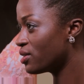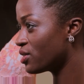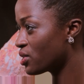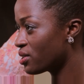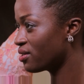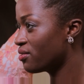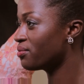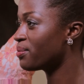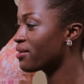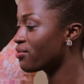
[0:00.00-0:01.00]

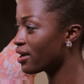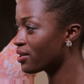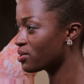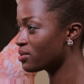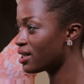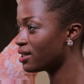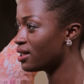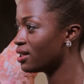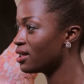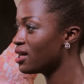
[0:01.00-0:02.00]
Initiative by Franca
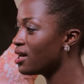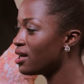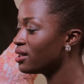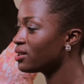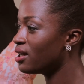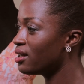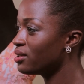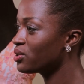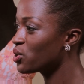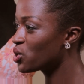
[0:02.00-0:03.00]
Sozzani
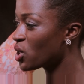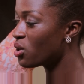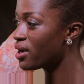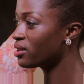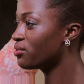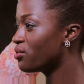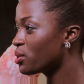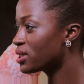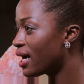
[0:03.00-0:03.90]
to show at the Vogue